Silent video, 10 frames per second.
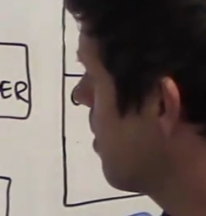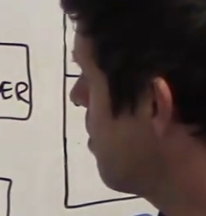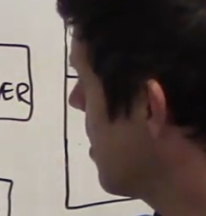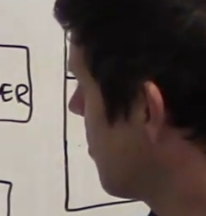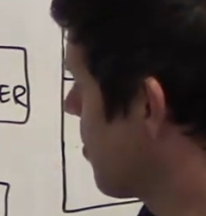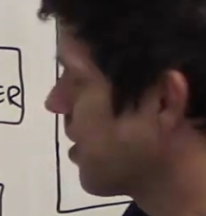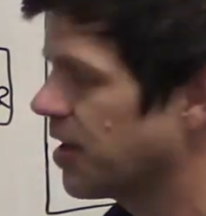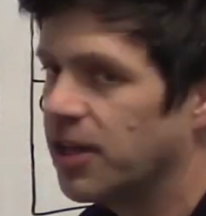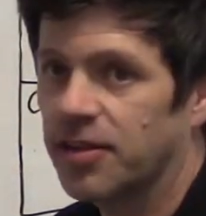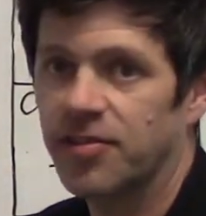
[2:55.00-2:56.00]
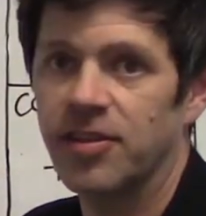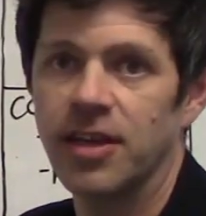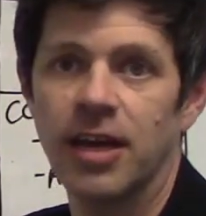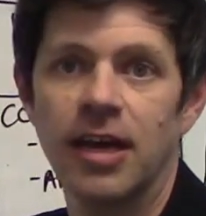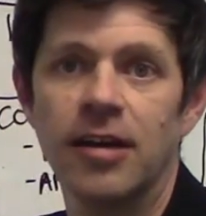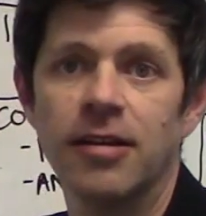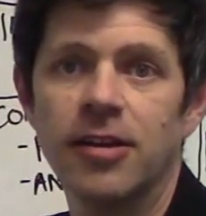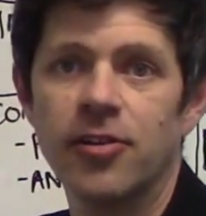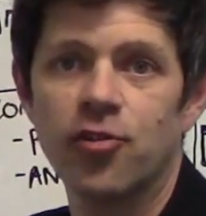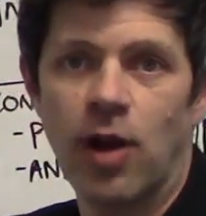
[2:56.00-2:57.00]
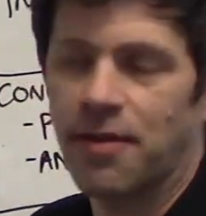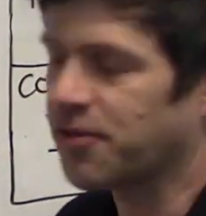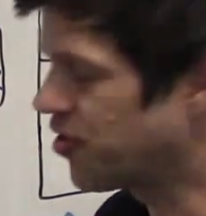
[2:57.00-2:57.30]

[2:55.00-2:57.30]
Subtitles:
based on an Ixia traffic